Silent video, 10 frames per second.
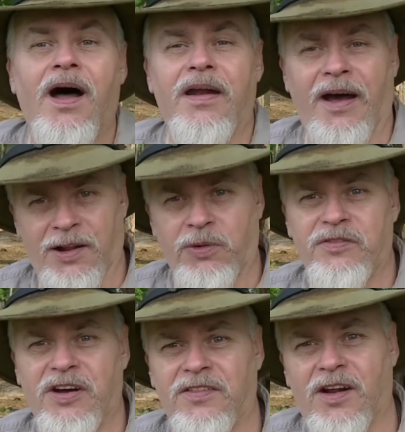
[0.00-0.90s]
now that
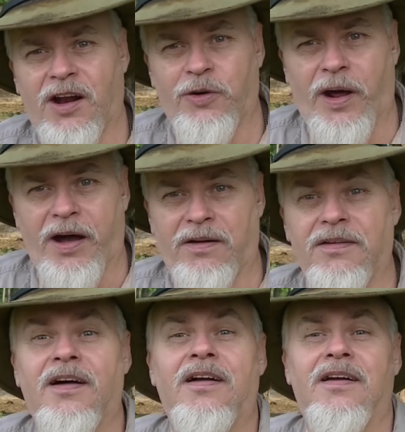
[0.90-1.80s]
we've done the loadout,
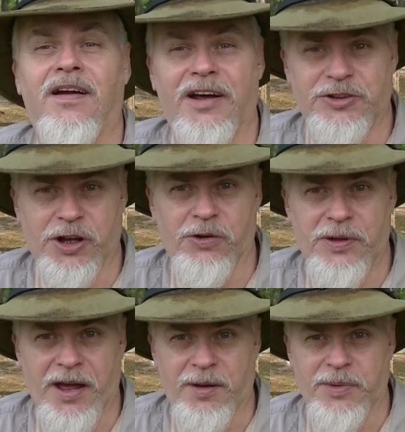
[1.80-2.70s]
let's go
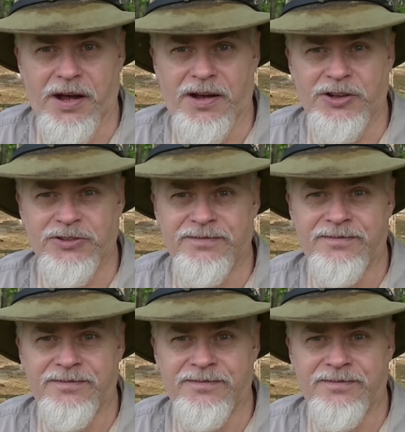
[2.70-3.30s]
camp, guys.